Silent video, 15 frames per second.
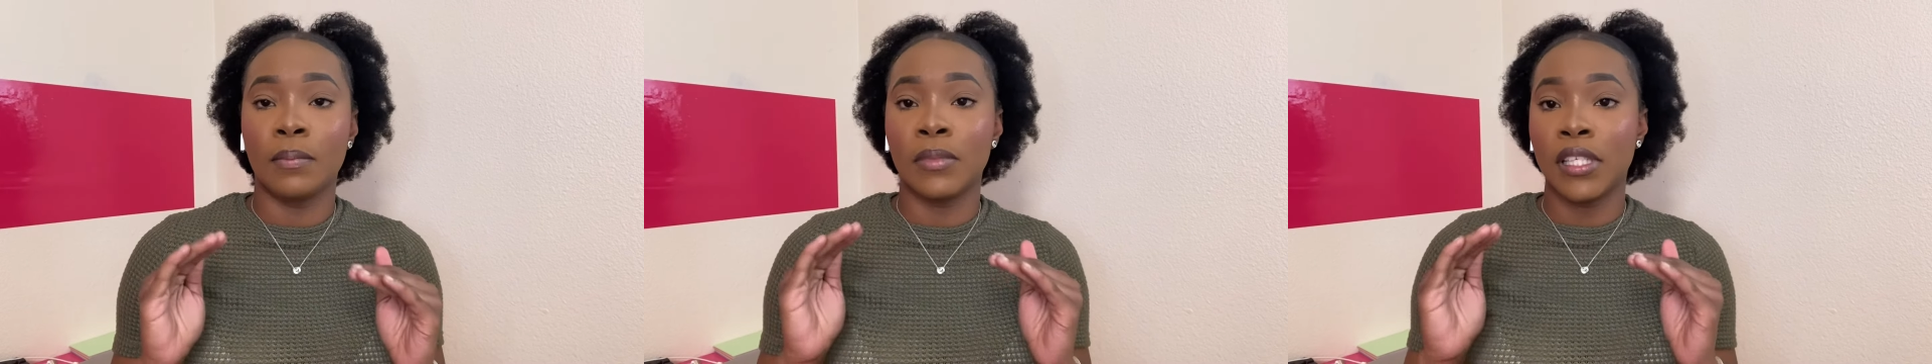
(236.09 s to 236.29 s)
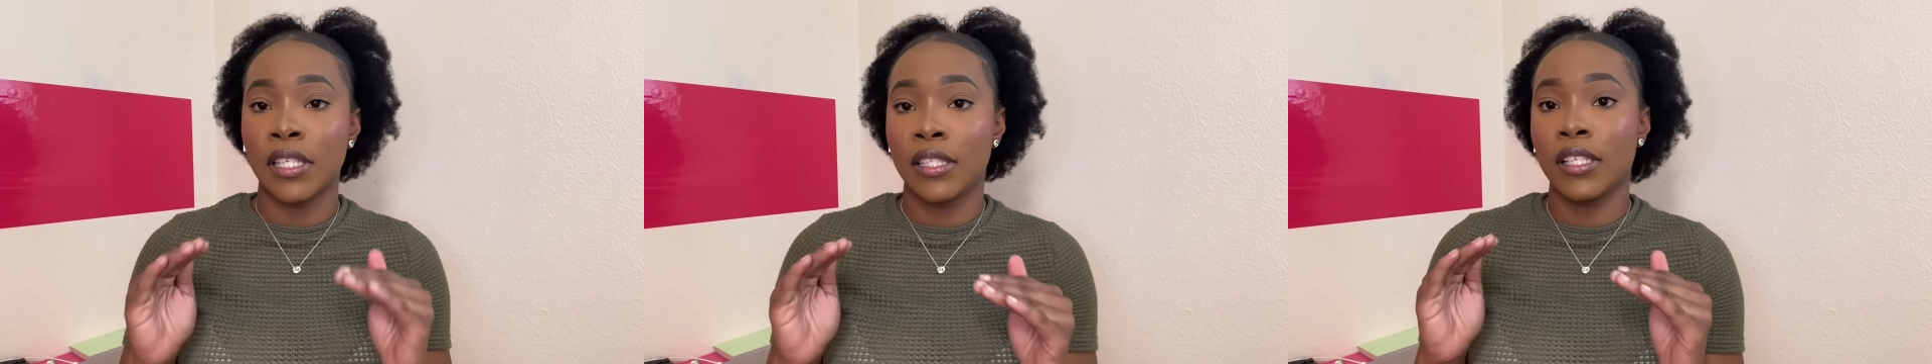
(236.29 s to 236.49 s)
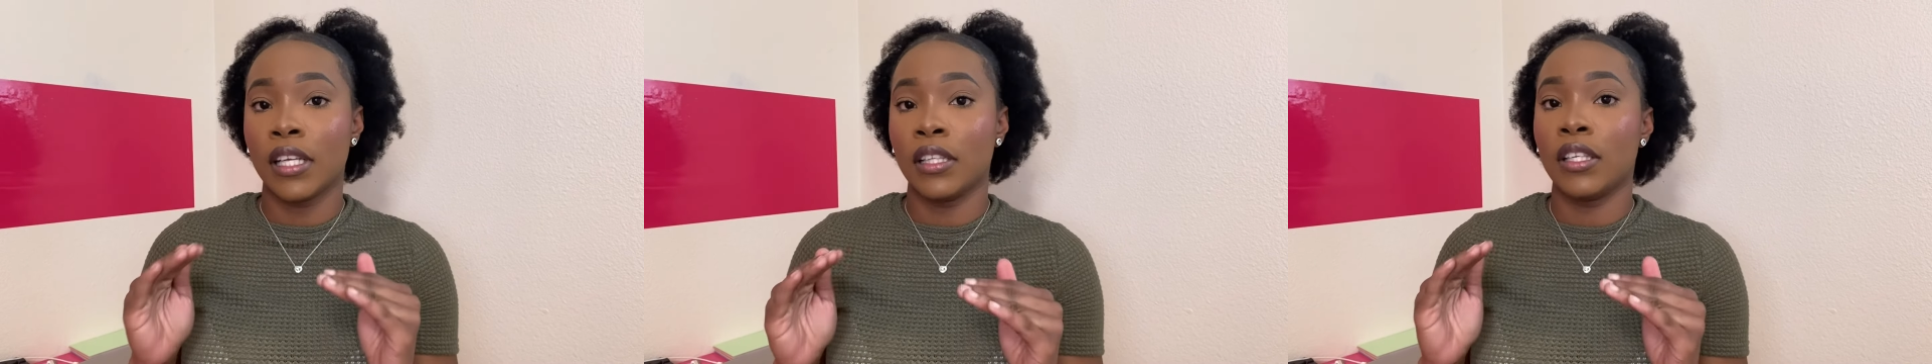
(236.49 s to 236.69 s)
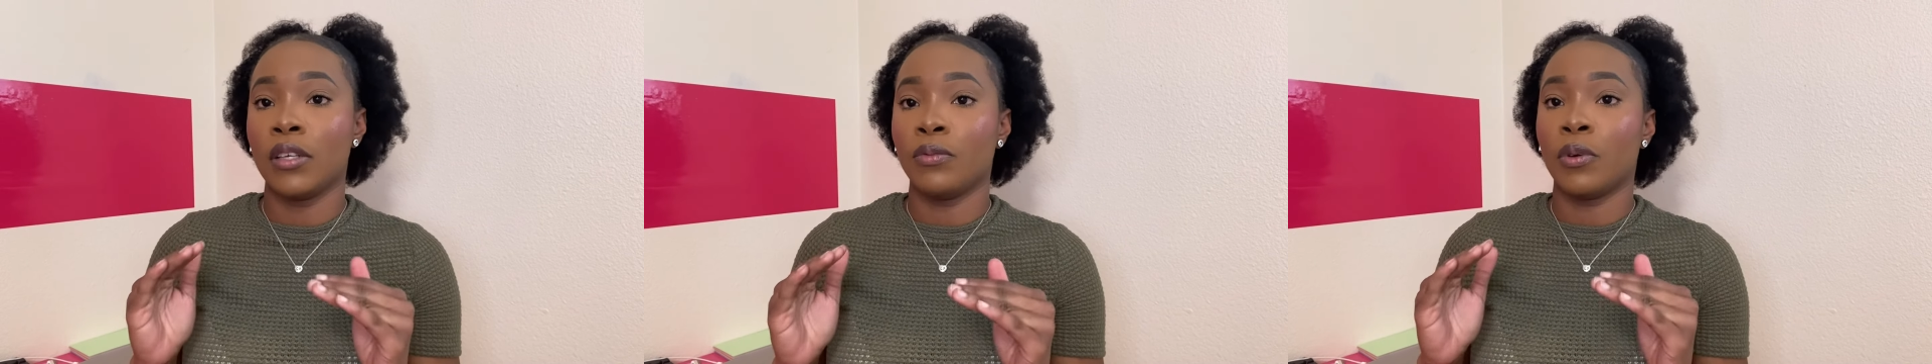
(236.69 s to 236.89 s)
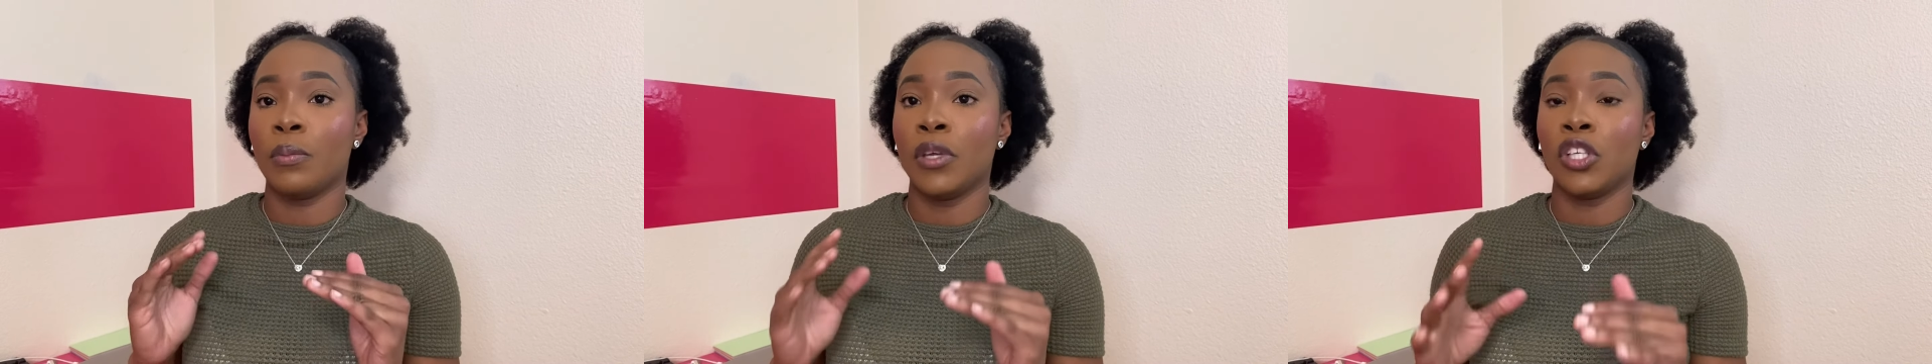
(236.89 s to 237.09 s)
detailed
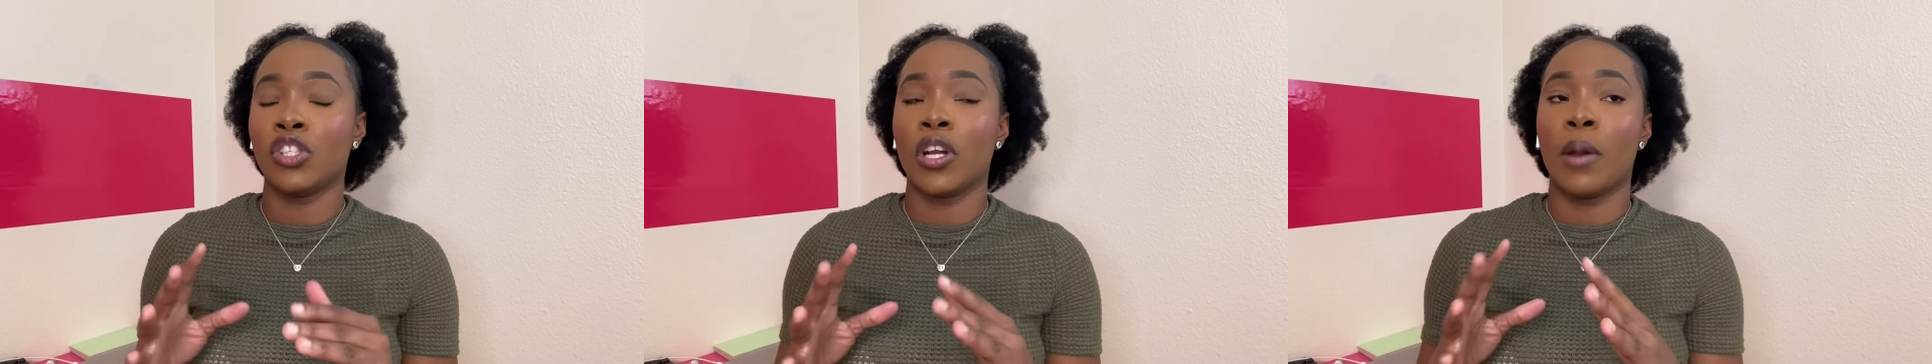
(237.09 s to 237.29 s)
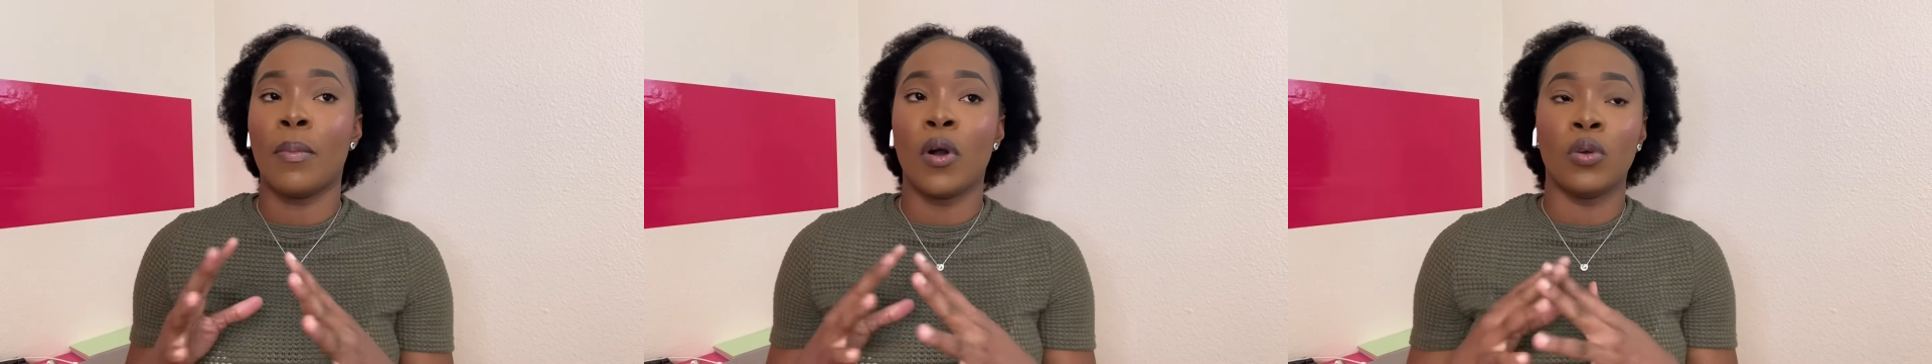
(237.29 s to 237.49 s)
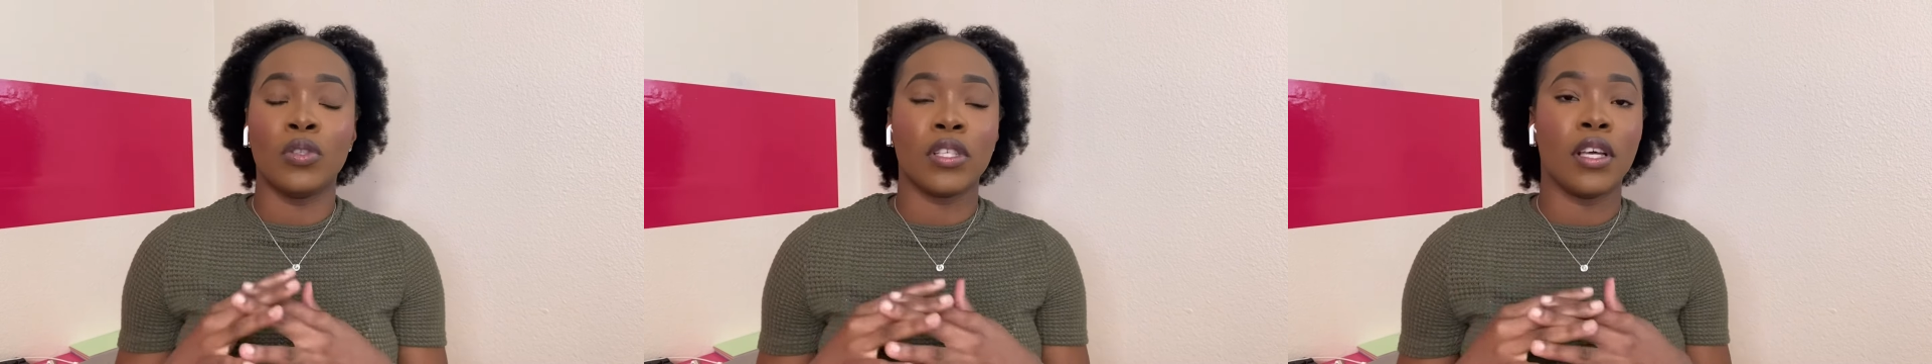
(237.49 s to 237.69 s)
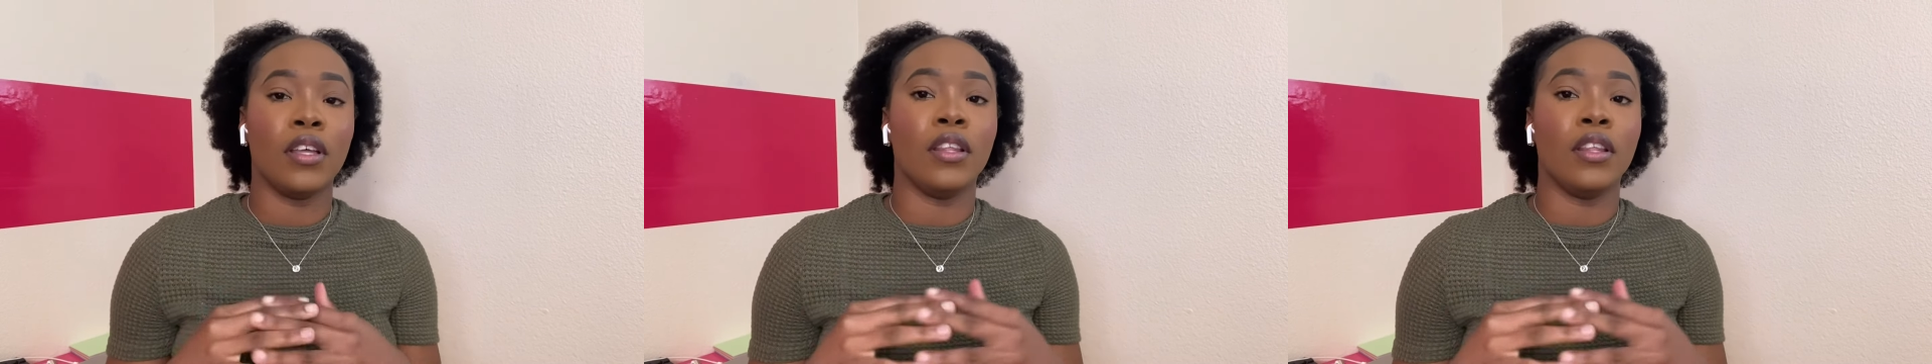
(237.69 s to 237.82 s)
information about